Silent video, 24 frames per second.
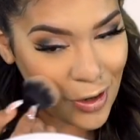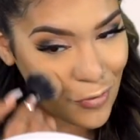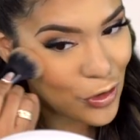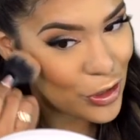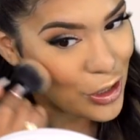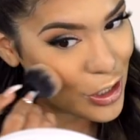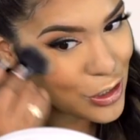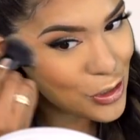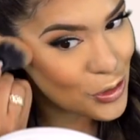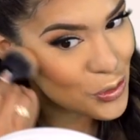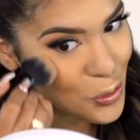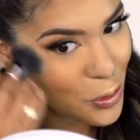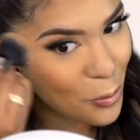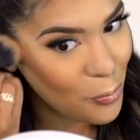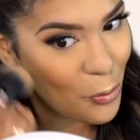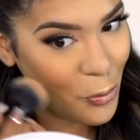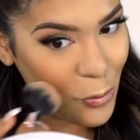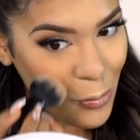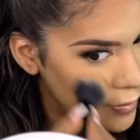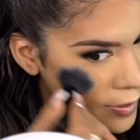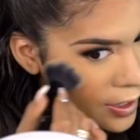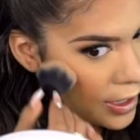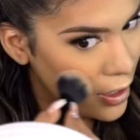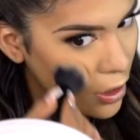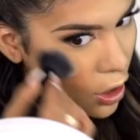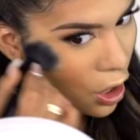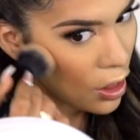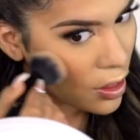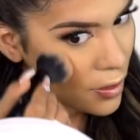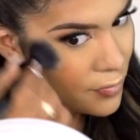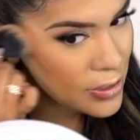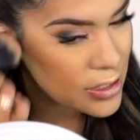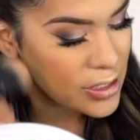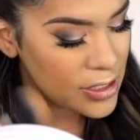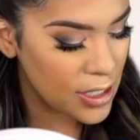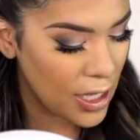everything's normal, and then
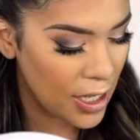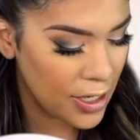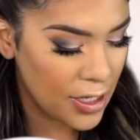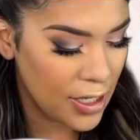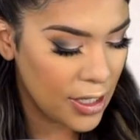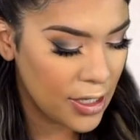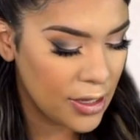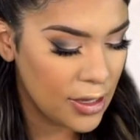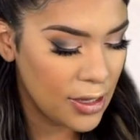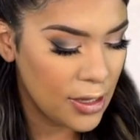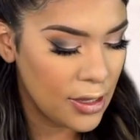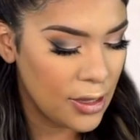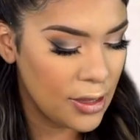all of a sudden